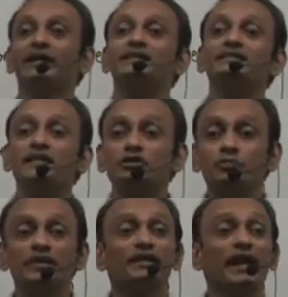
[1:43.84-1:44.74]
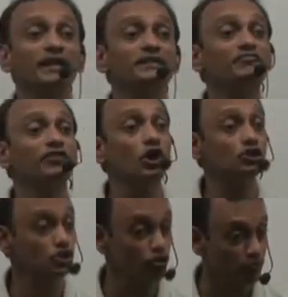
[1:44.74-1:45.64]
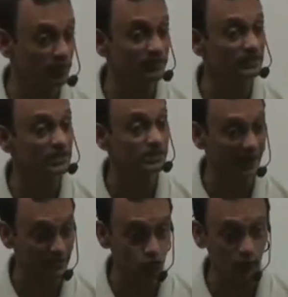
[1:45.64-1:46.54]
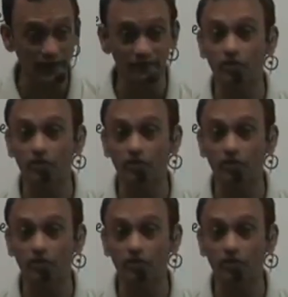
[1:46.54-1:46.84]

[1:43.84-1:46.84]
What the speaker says: is said to be relative velocity of B with respect to A,